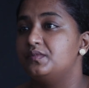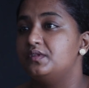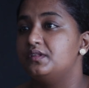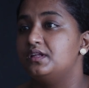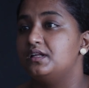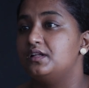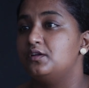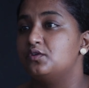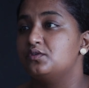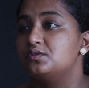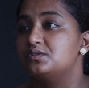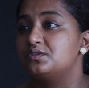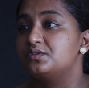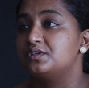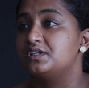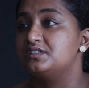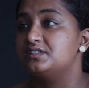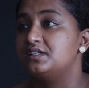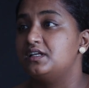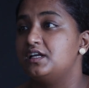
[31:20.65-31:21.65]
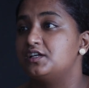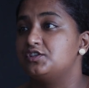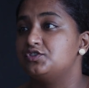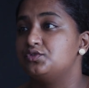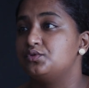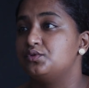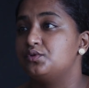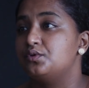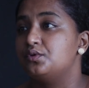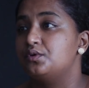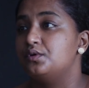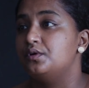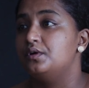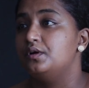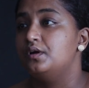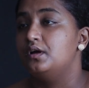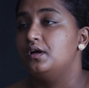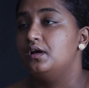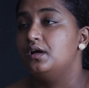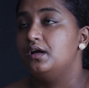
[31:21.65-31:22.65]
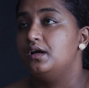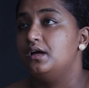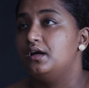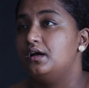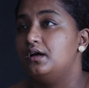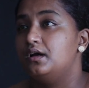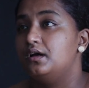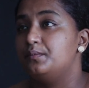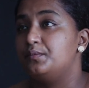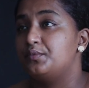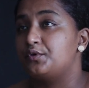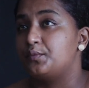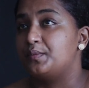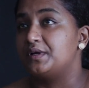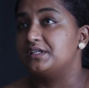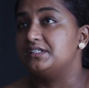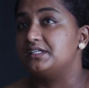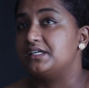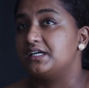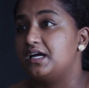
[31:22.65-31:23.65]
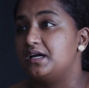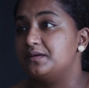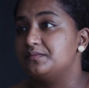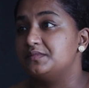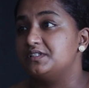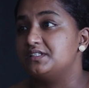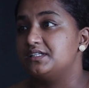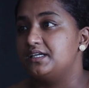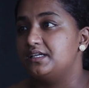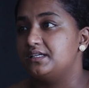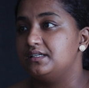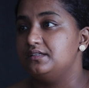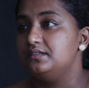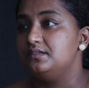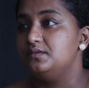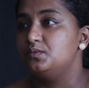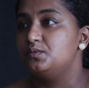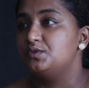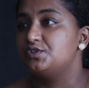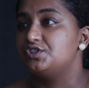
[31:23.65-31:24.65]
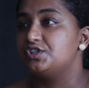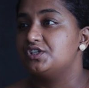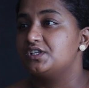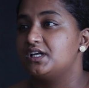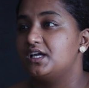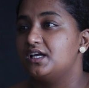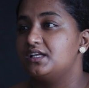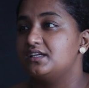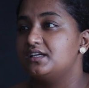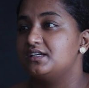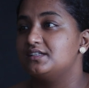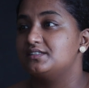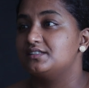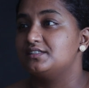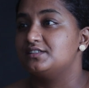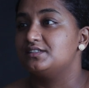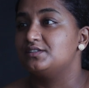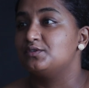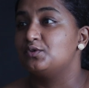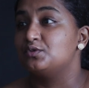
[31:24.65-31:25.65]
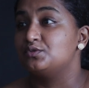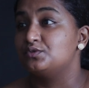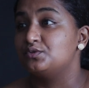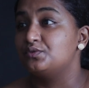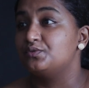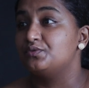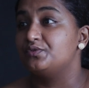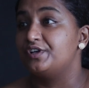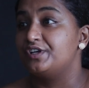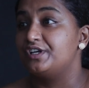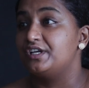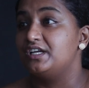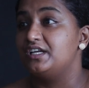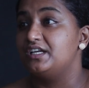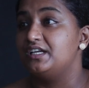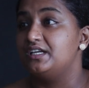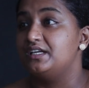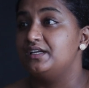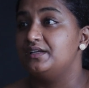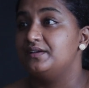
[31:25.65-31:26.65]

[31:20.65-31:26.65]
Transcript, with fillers: the laws on intellectual property comes in, which in Kenya isn't also very